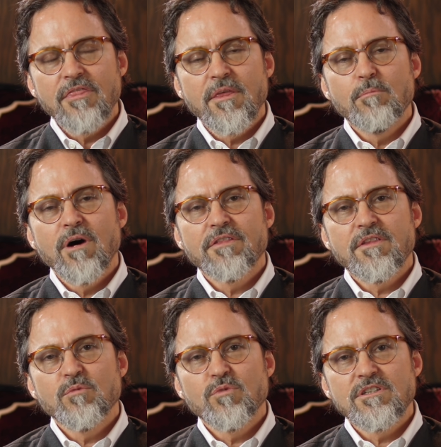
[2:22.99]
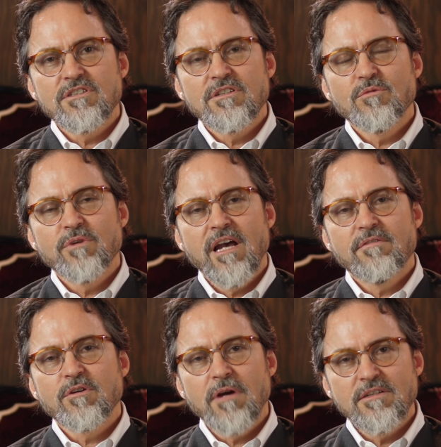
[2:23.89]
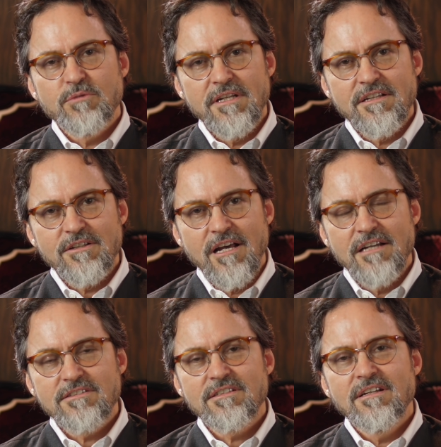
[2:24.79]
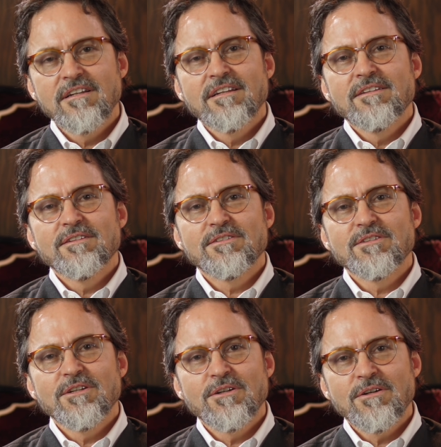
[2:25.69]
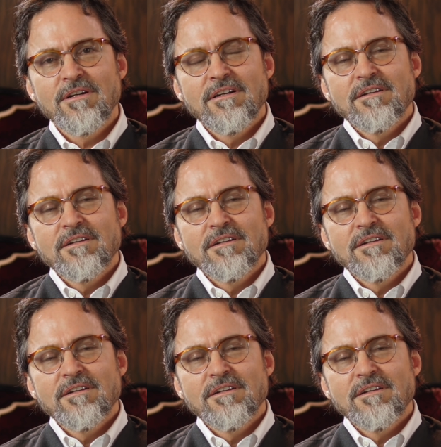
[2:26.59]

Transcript: the month in which we have a graduating class this year,